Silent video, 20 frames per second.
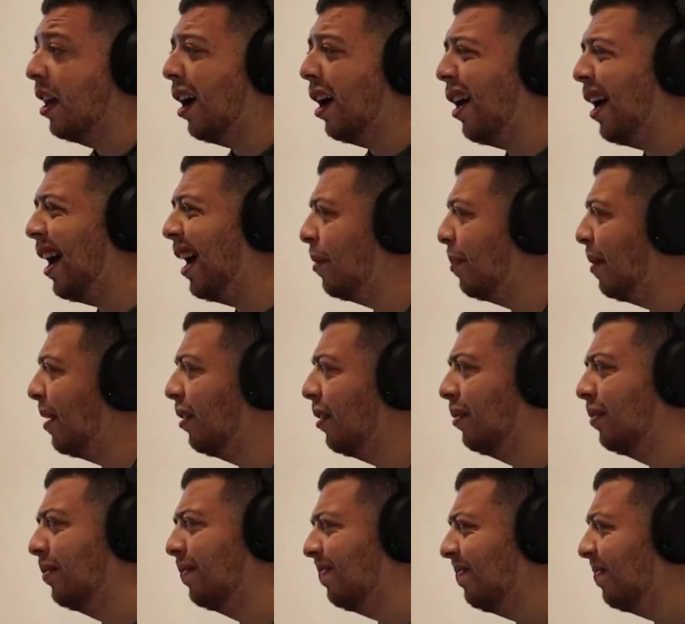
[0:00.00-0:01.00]
I had
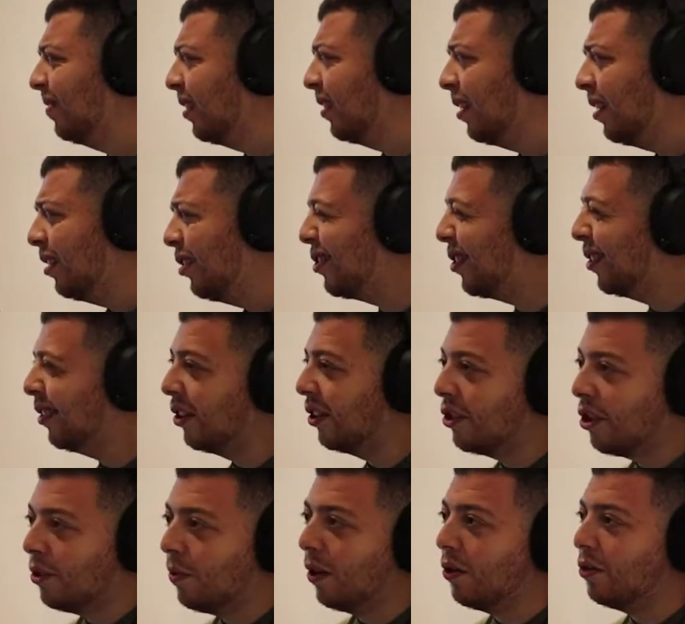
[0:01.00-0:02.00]
about just under
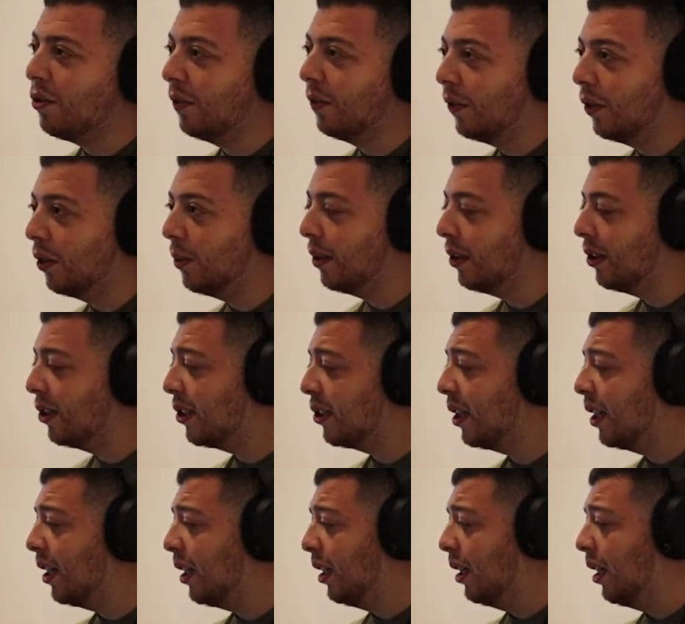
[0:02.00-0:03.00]
200 followers,
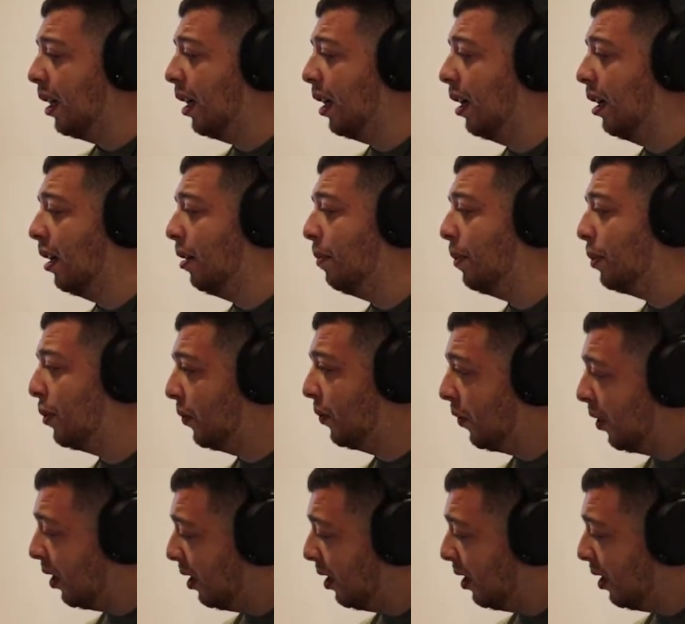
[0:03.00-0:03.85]
which is very